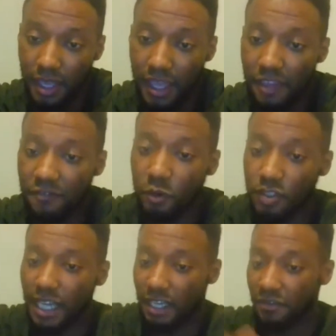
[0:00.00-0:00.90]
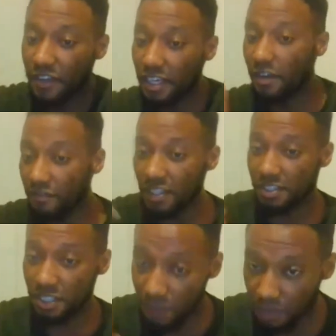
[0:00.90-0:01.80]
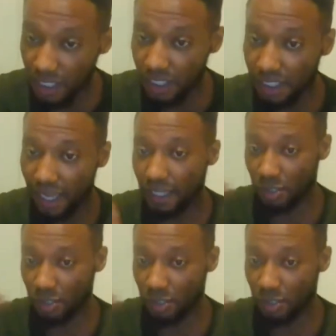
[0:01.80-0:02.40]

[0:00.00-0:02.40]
He feels like if he convinces me that